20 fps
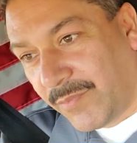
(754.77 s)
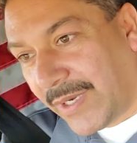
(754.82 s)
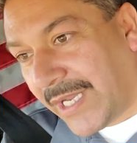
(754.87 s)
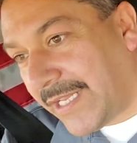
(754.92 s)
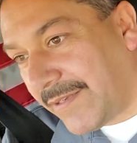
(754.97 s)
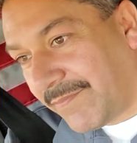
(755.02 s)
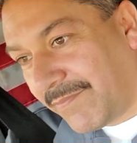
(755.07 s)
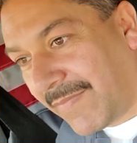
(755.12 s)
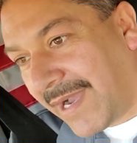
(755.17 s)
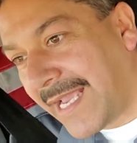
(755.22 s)

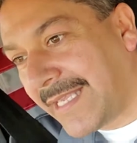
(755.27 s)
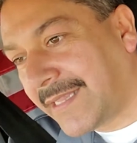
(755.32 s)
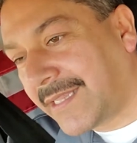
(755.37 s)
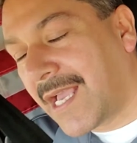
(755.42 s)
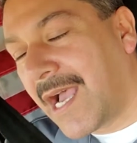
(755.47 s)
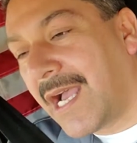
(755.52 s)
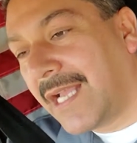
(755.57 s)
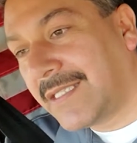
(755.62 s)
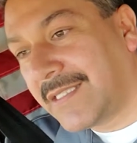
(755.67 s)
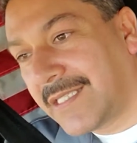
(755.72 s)
But my
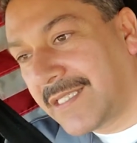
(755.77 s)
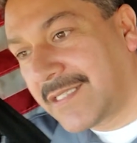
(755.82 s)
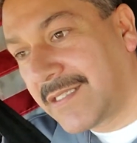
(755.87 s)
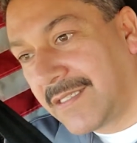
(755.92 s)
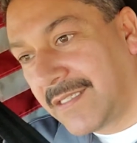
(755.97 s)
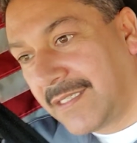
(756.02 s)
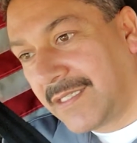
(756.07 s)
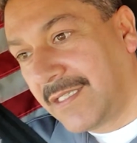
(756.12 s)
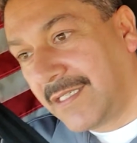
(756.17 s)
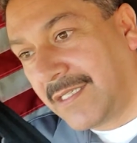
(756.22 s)
thoughts,
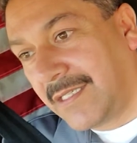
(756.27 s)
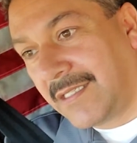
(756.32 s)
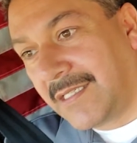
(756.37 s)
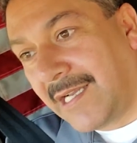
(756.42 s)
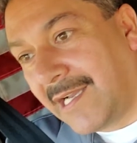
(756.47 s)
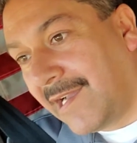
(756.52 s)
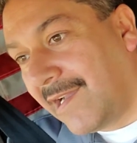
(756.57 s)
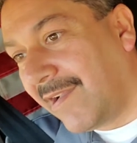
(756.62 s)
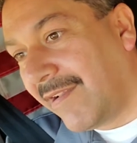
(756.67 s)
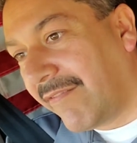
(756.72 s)

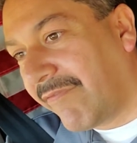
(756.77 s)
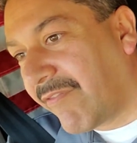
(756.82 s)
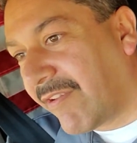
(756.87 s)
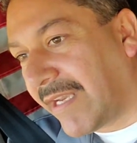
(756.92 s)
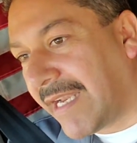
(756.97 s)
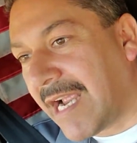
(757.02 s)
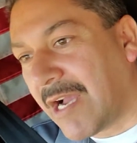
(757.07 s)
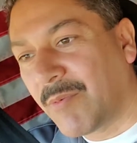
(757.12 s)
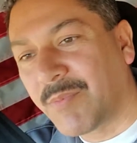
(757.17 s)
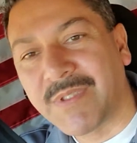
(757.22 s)
if
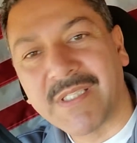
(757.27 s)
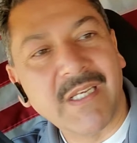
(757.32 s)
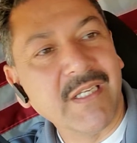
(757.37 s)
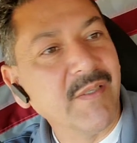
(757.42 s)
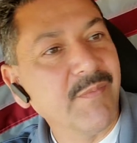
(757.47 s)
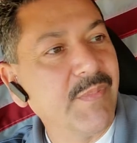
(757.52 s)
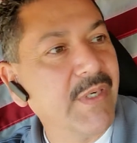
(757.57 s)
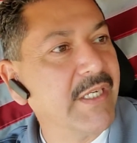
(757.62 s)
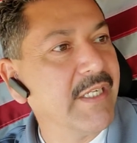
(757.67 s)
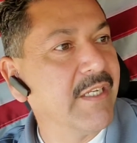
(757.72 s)
it helps
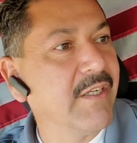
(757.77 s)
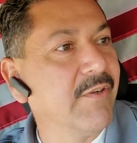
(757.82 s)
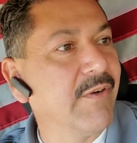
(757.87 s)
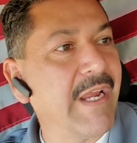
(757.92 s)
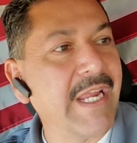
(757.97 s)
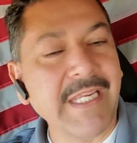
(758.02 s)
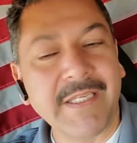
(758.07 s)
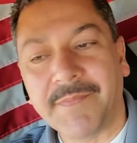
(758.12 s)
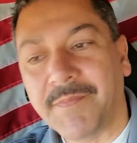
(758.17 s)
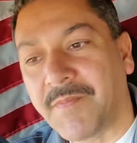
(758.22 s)
anybody,
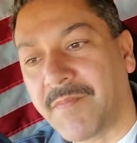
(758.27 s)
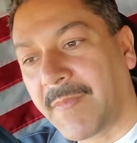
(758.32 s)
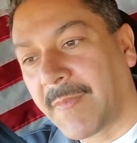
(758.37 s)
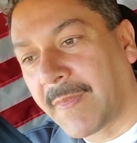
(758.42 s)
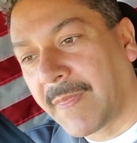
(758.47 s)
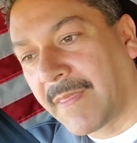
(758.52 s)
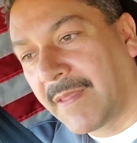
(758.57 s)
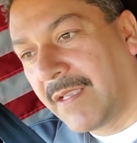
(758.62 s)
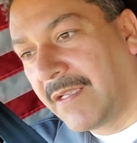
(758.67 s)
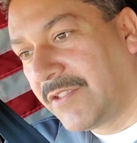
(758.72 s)
great.
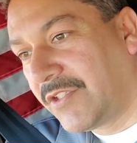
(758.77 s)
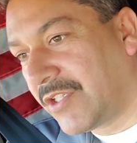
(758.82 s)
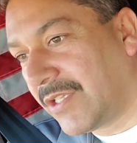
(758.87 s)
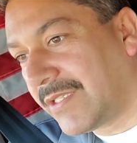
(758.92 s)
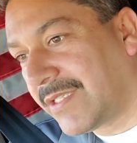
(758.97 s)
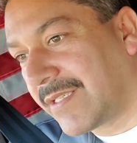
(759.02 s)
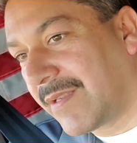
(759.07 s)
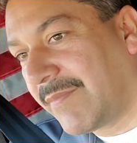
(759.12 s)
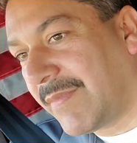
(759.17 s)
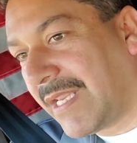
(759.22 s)

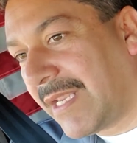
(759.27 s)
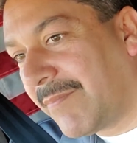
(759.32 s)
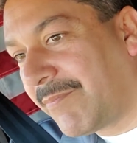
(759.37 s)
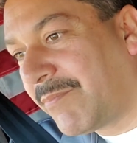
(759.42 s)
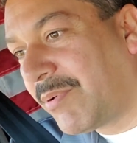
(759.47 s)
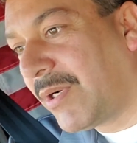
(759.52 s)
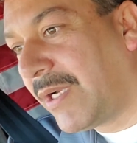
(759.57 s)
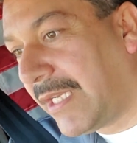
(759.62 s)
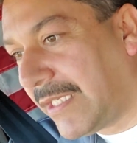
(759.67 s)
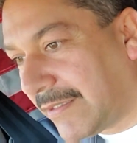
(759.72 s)
Just some
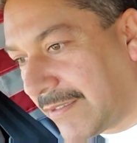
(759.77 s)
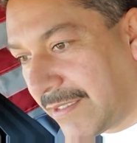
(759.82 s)
input.